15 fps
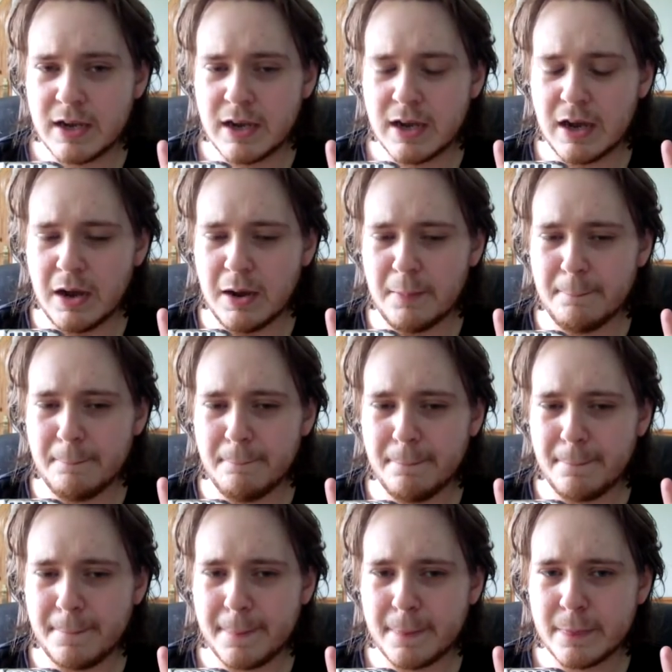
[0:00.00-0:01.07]
were
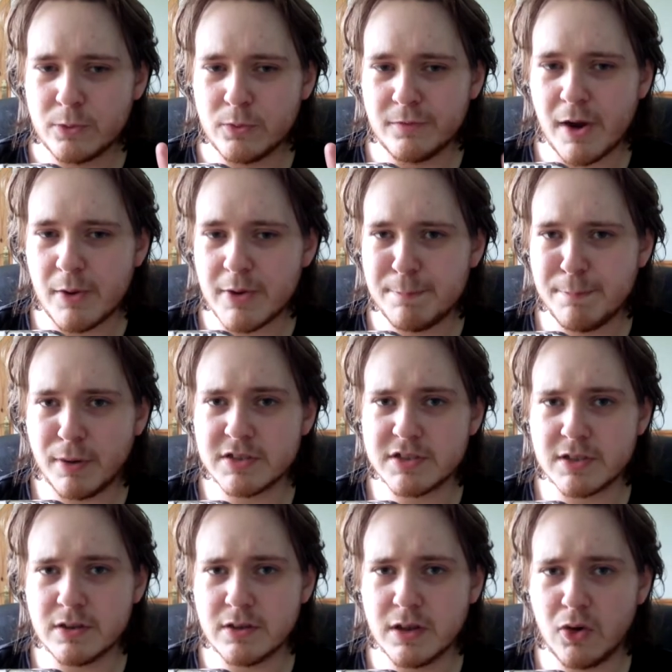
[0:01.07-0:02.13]
very
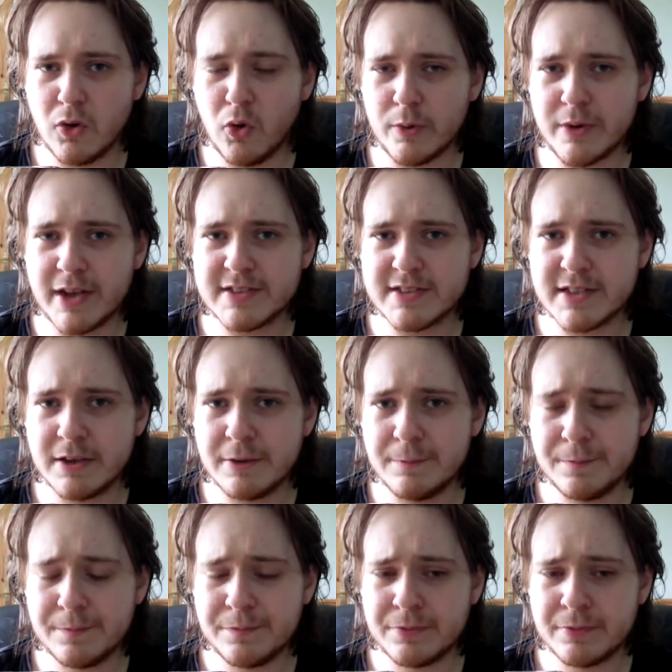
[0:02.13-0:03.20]
puzzle oriented
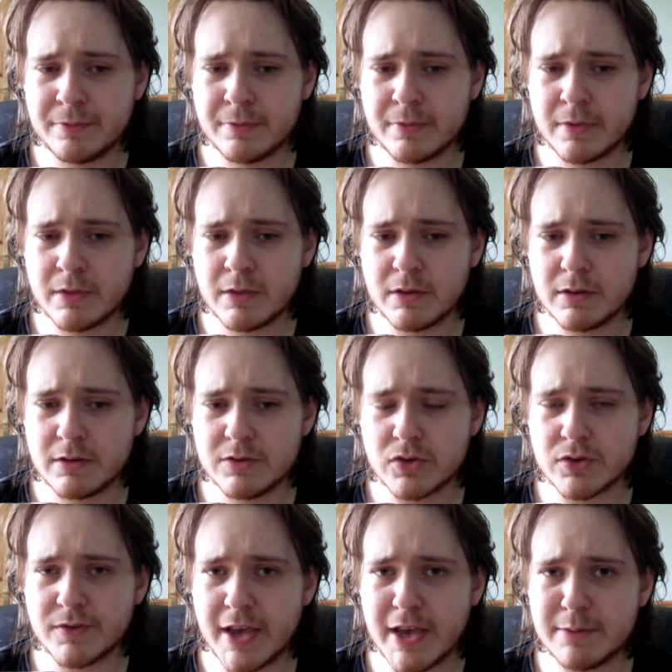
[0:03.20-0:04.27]

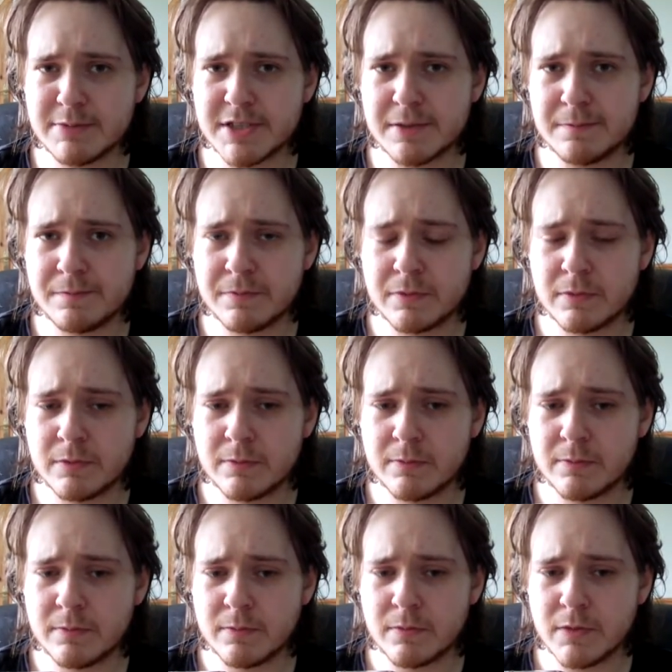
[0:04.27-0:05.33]
sort of games,
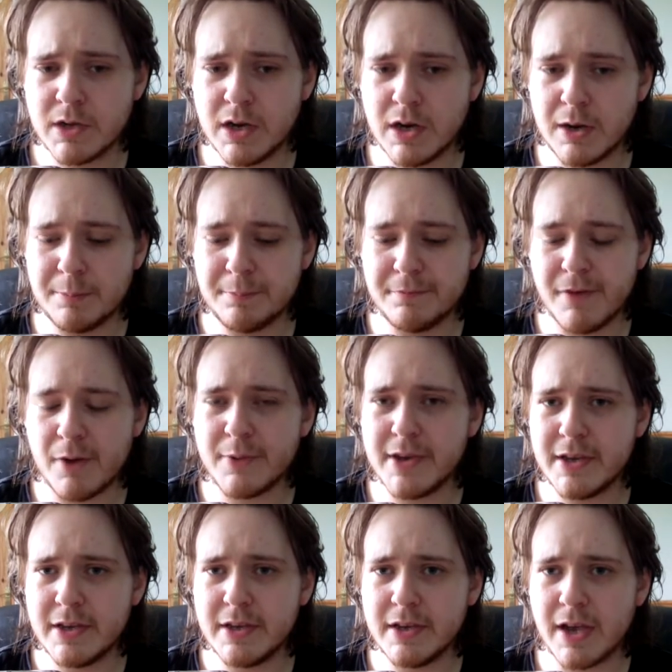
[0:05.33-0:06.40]

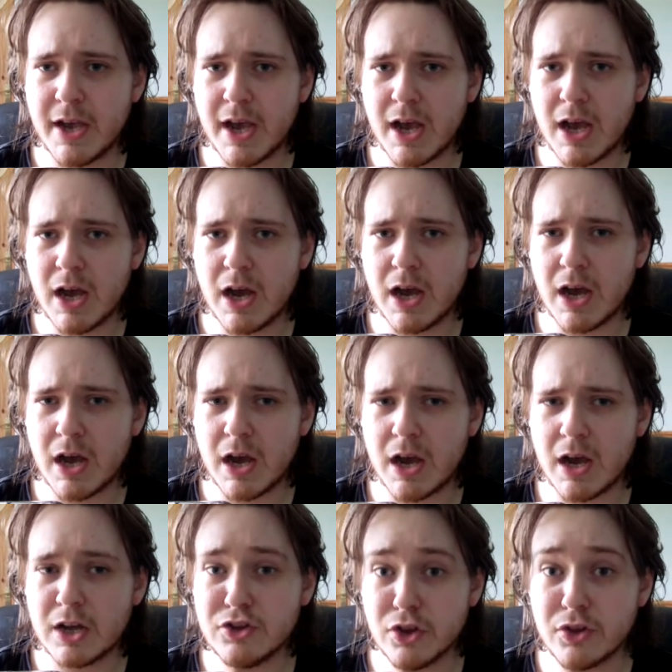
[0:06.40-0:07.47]
very
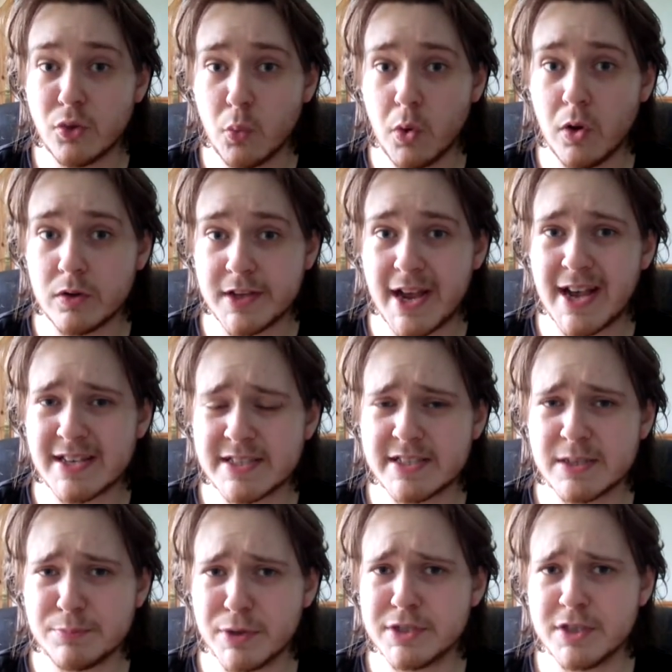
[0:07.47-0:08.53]
Another
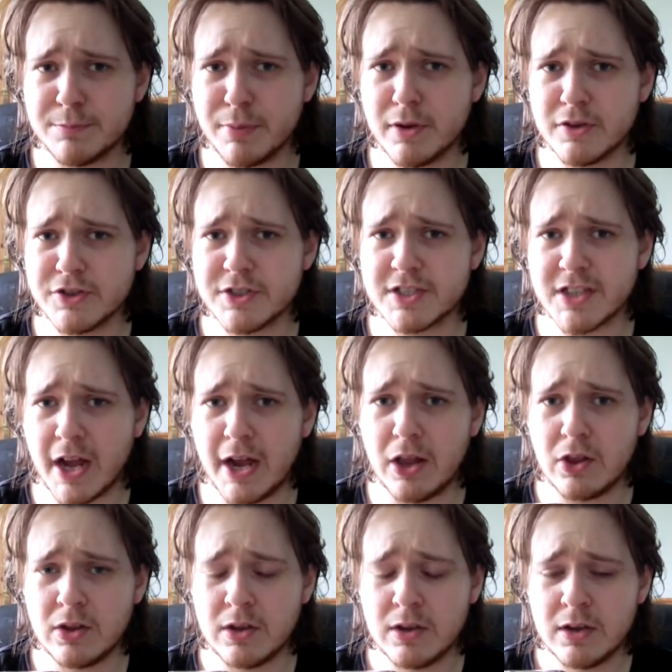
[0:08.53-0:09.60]
World-esque Prince of Persia
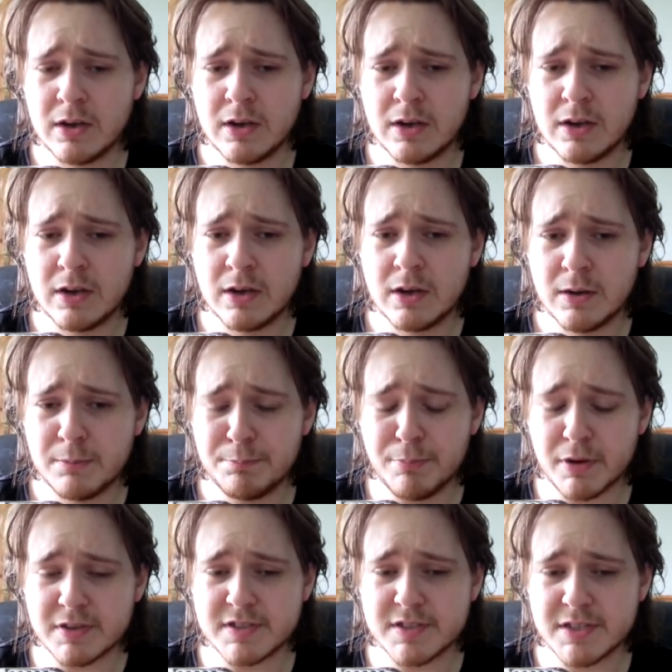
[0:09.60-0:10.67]
style,
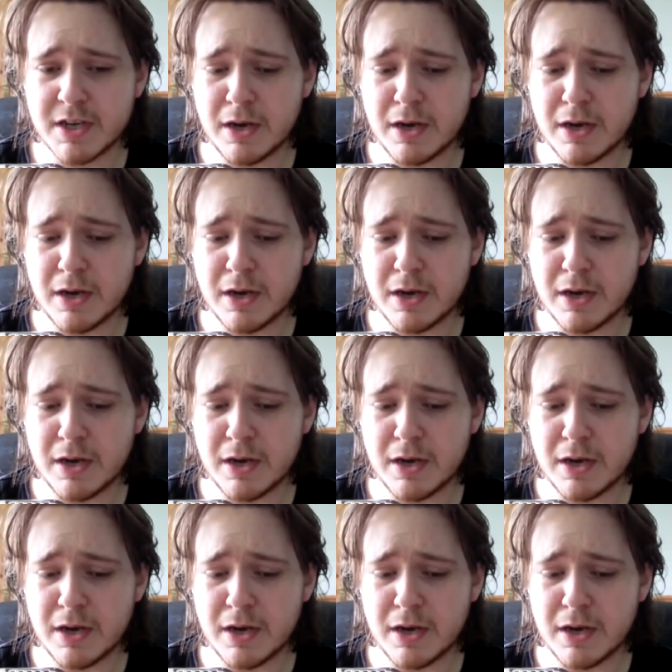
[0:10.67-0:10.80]
but